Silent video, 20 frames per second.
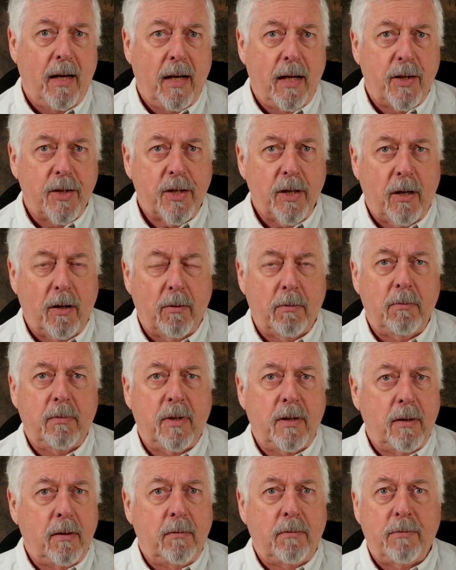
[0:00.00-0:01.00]
So
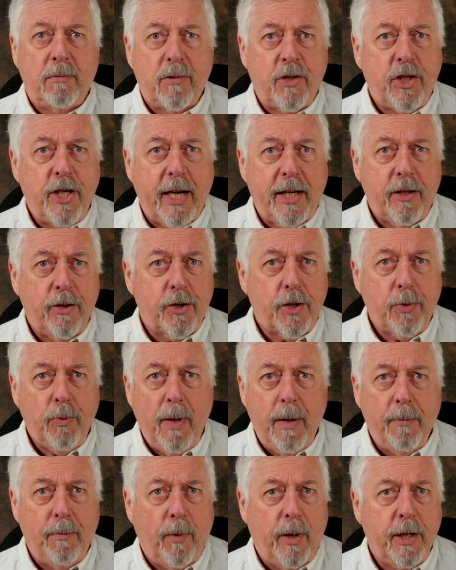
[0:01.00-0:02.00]
check your
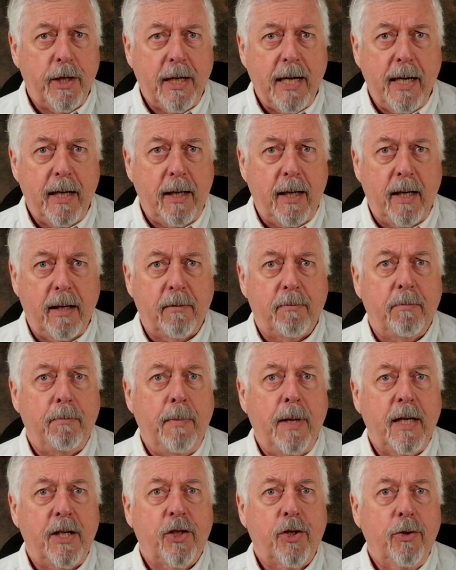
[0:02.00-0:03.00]
swim when you get in.
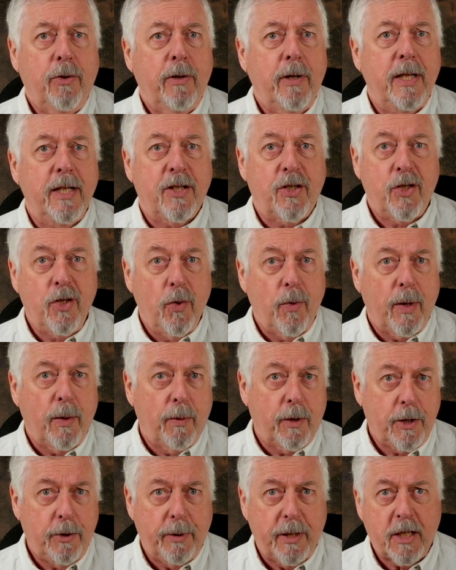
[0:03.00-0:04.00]
Make sure it's doing
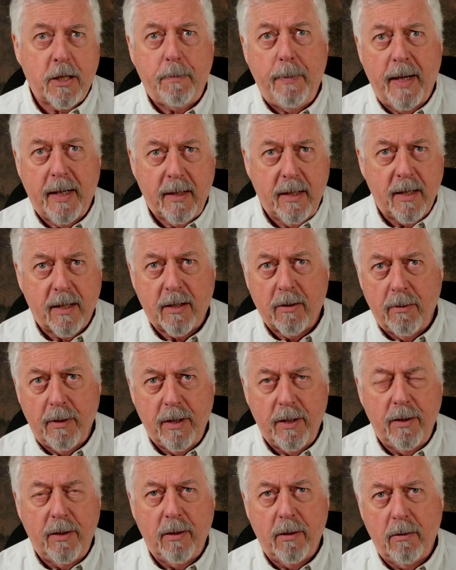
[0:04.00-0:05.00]
what you expect it's going
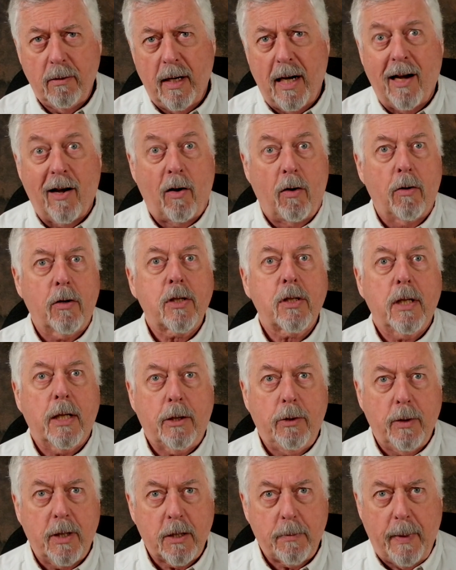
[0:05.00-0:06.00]
to do and it looks
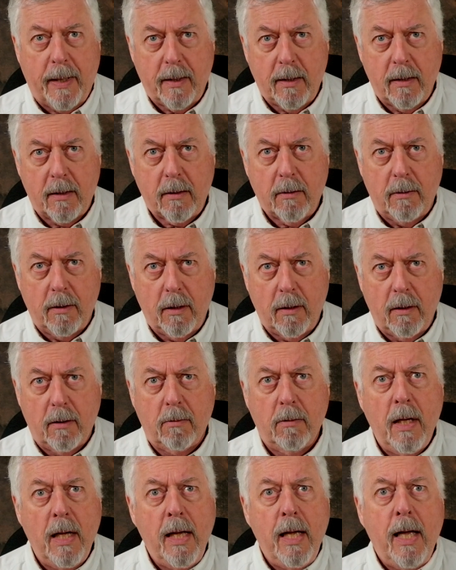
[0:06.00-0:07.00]
like you expect it's going to do.
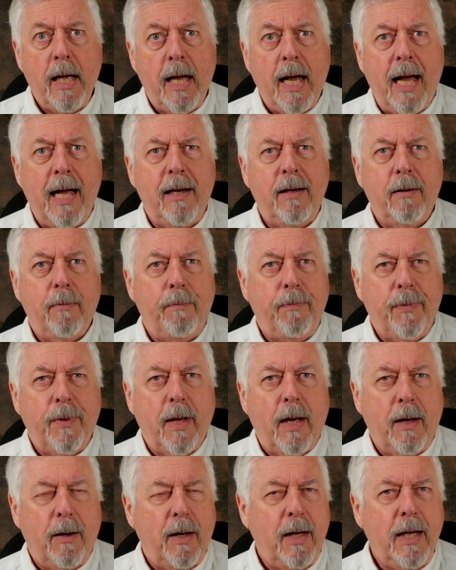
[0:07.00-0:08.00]
And
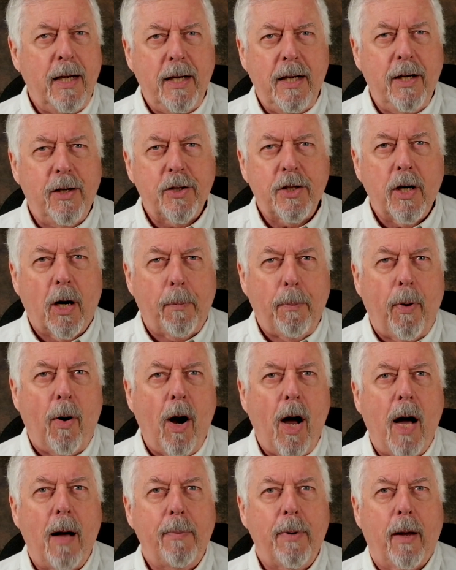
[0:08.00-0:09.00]
here's our
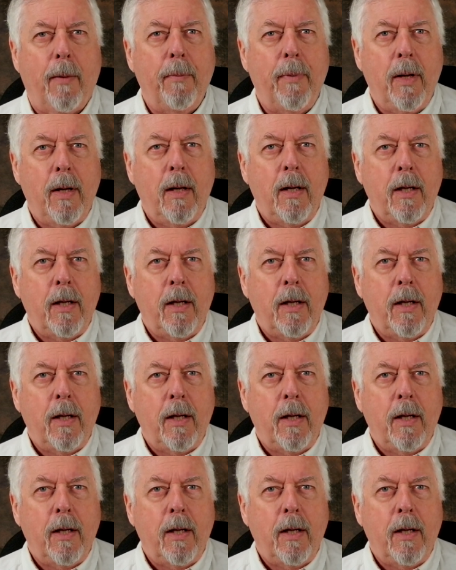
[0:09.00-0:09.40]
problem.